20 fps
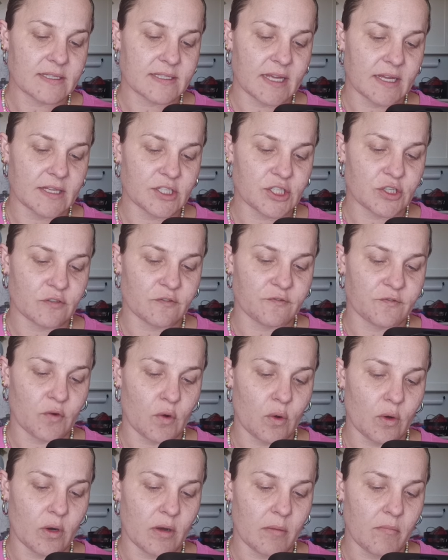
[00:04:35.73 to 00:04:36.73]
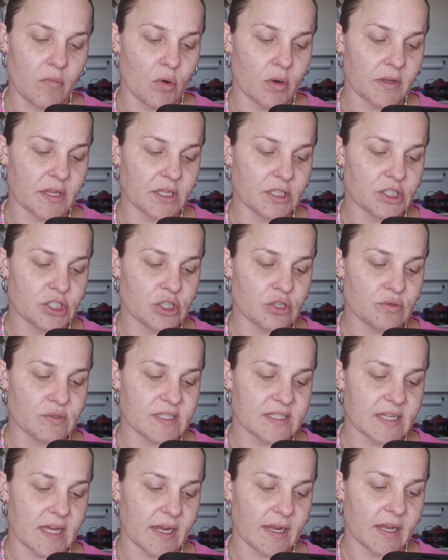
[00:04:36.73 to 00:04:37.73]
sensor for more than 2
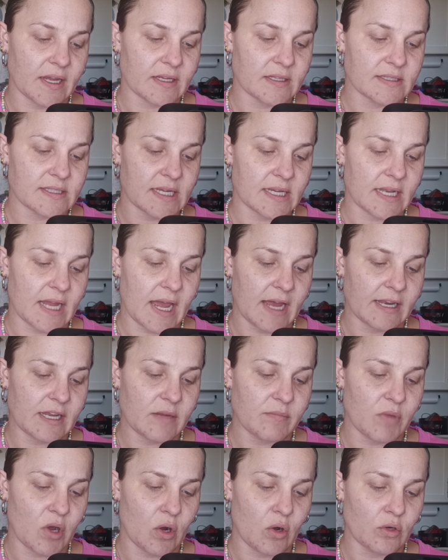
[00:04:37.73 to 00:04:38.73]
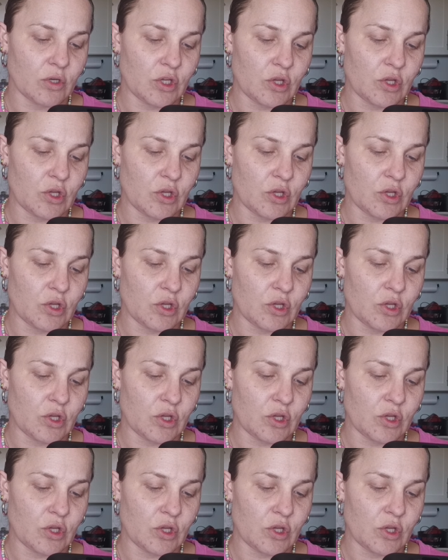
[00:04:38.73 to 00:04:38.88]
seconds in any mode.